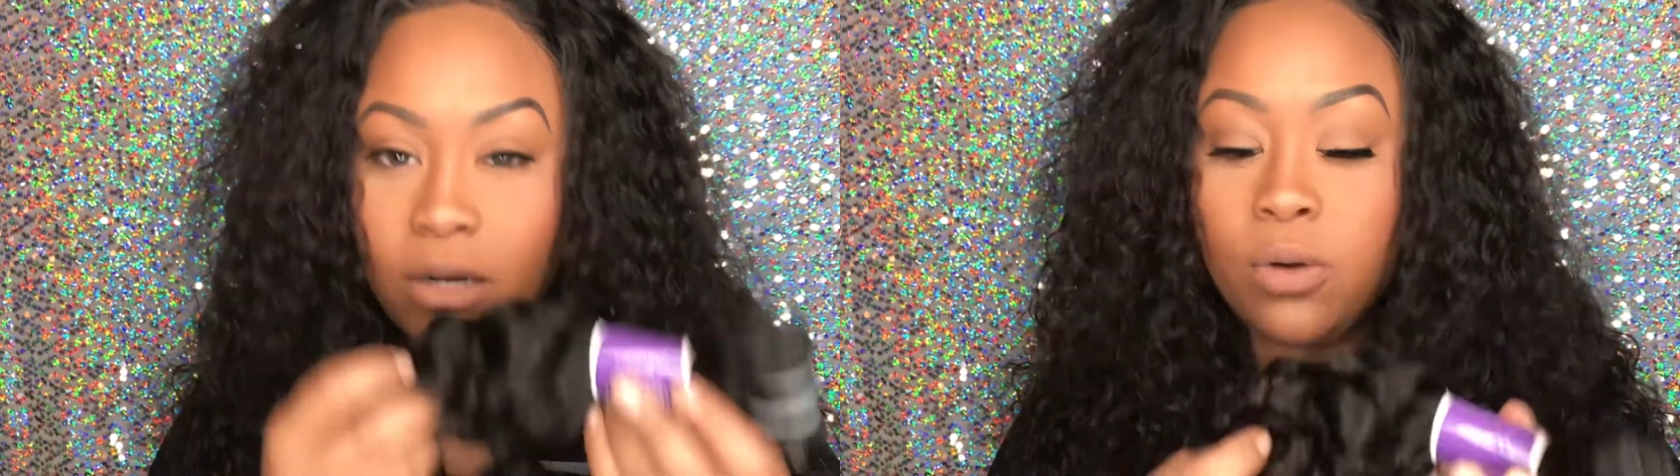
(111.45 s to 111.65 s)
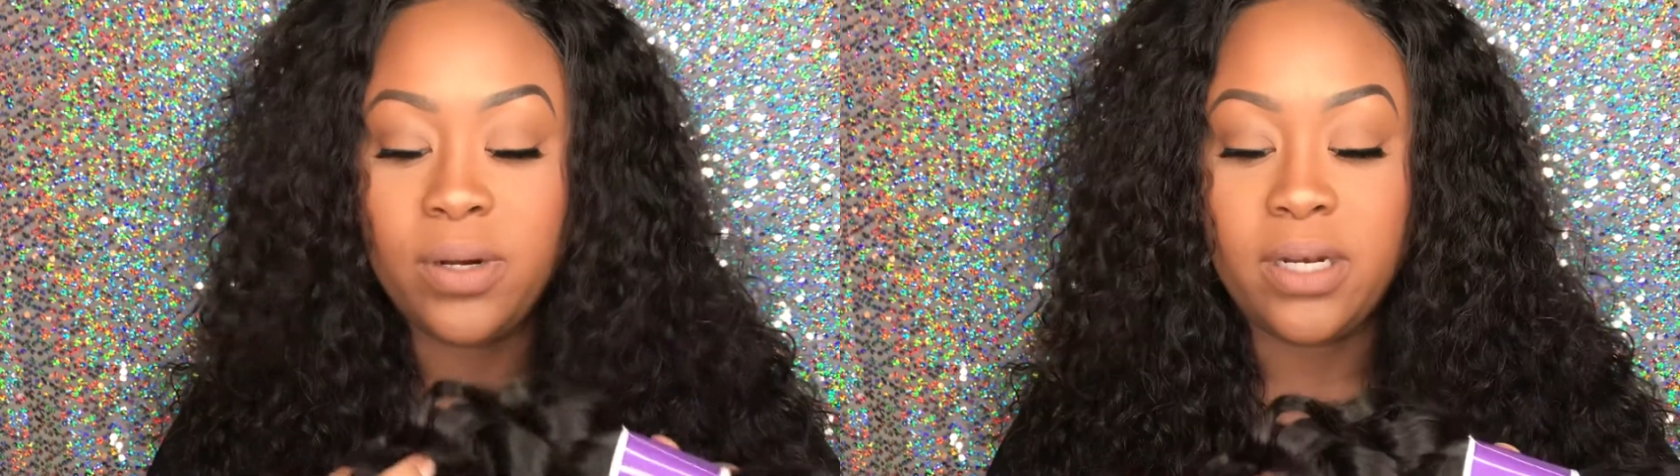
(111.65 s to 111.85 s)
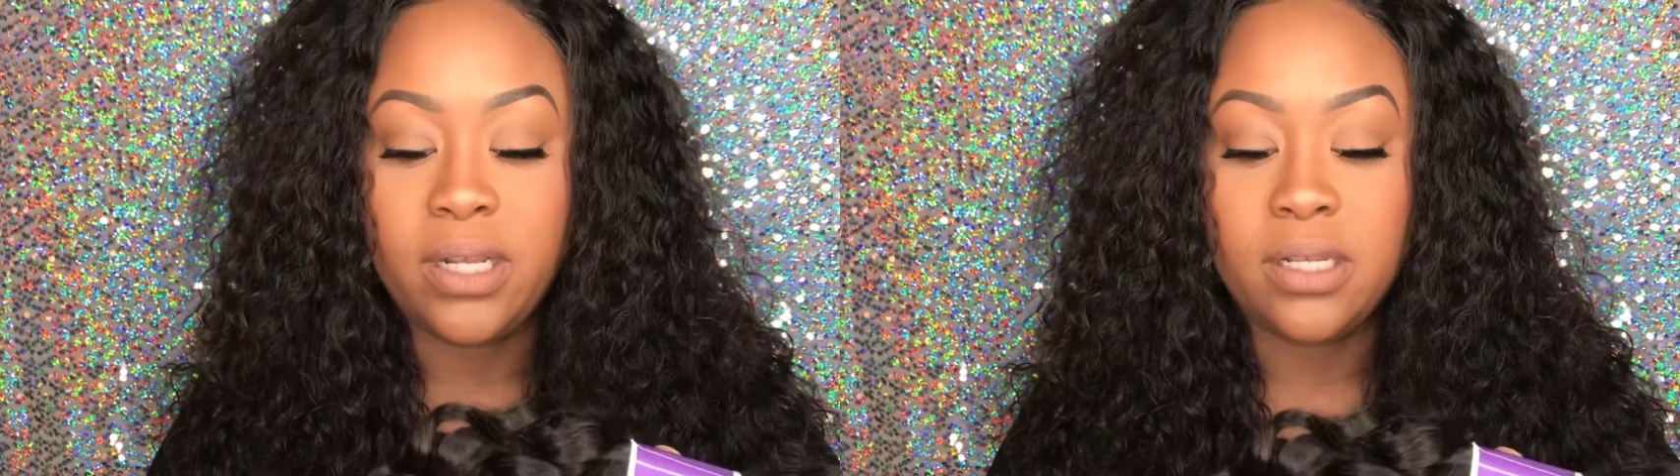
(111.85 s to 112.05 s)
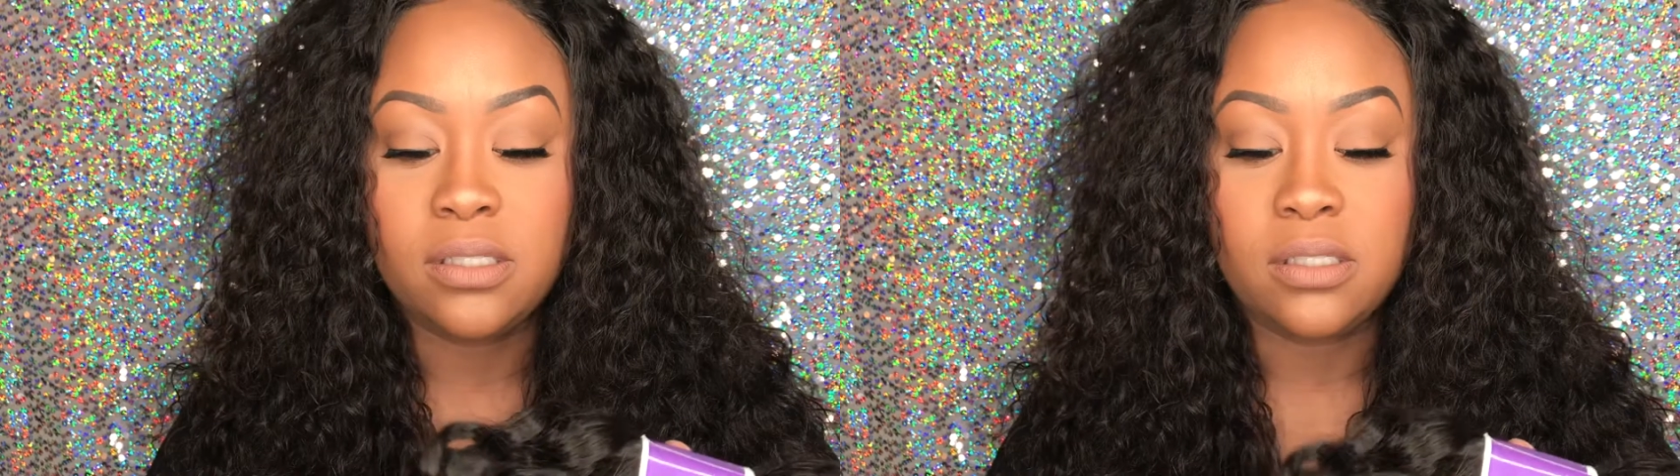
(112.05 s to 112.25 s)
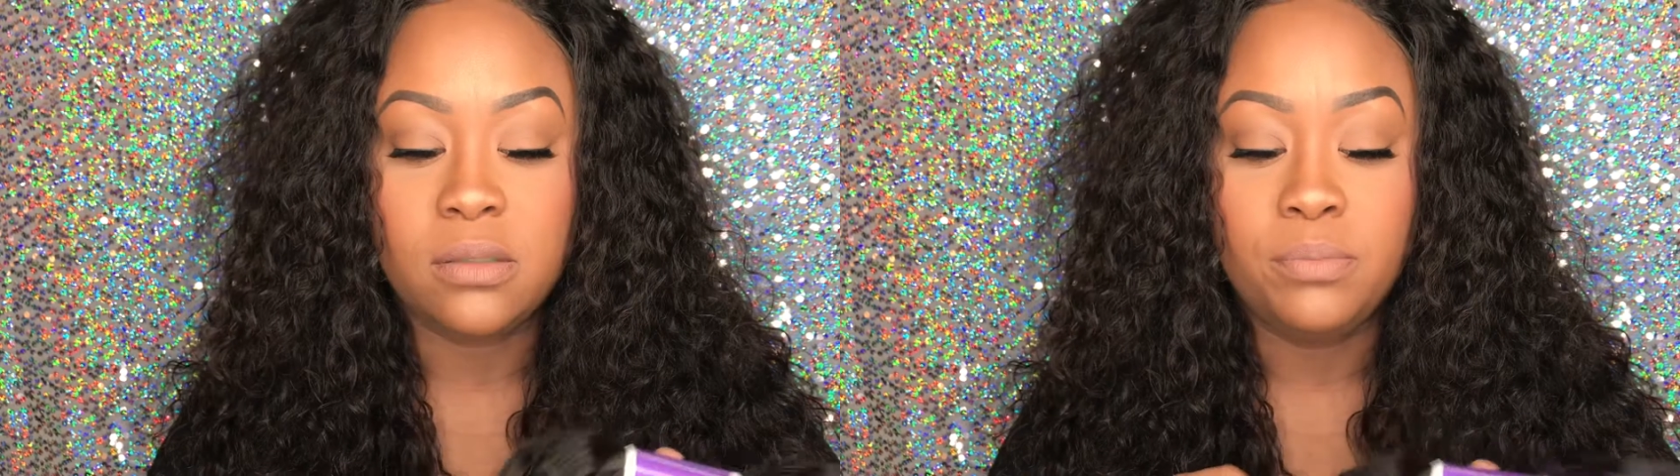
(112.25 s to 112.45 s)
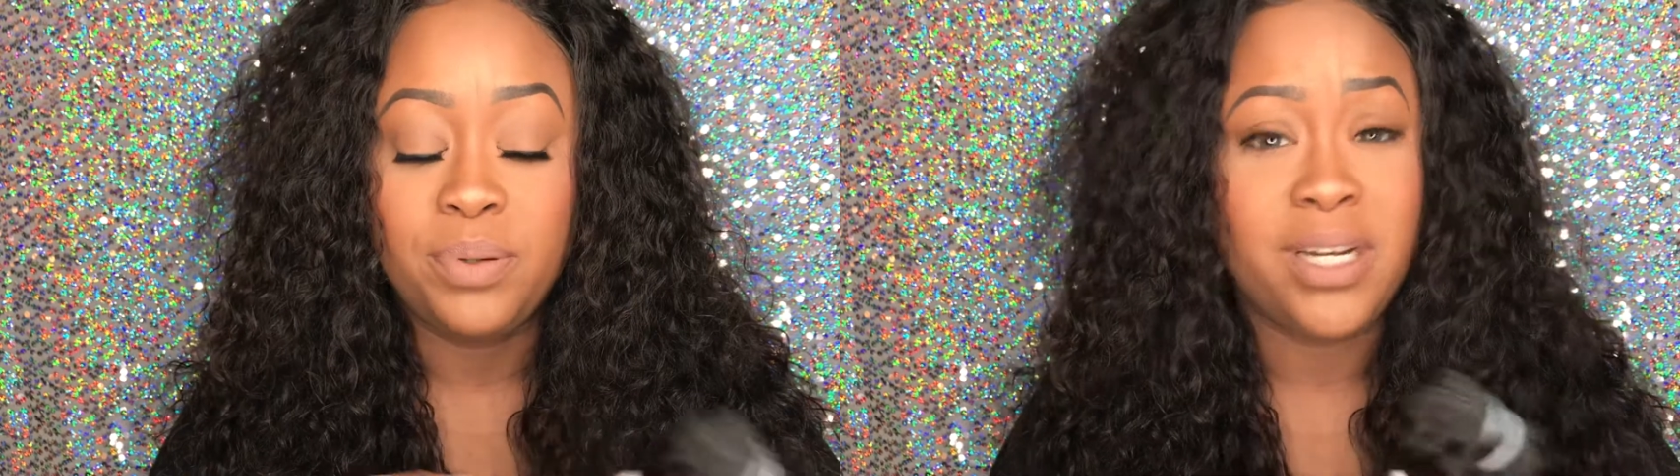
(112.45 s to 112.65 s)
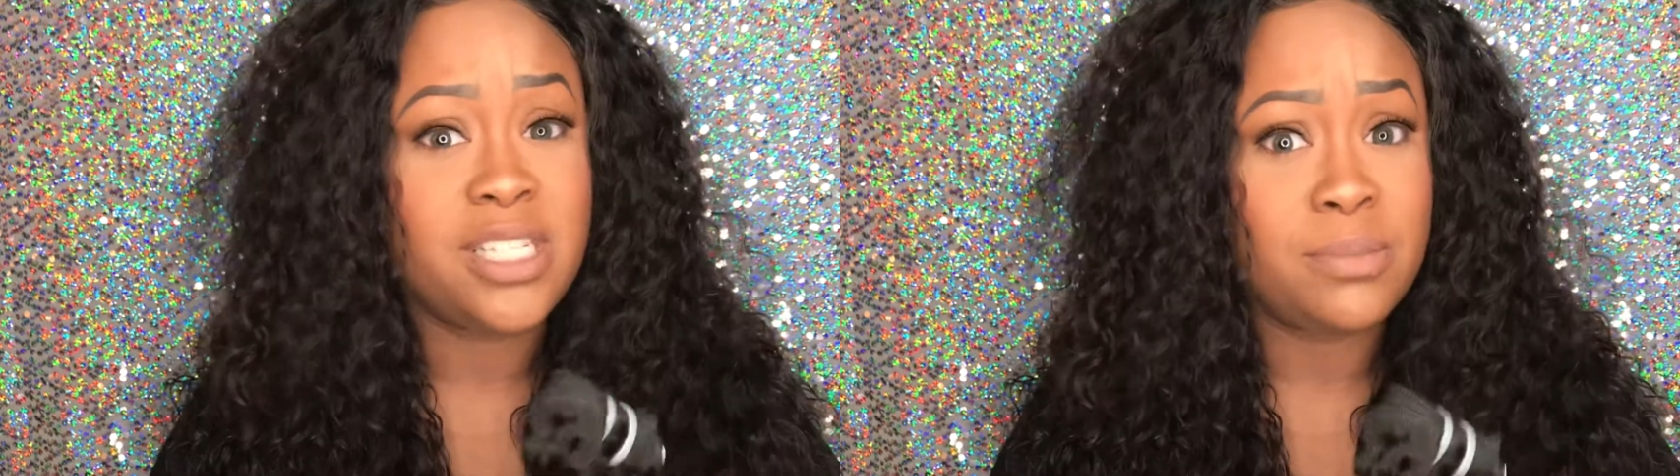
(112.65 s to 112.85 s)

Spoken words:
know what it is, but it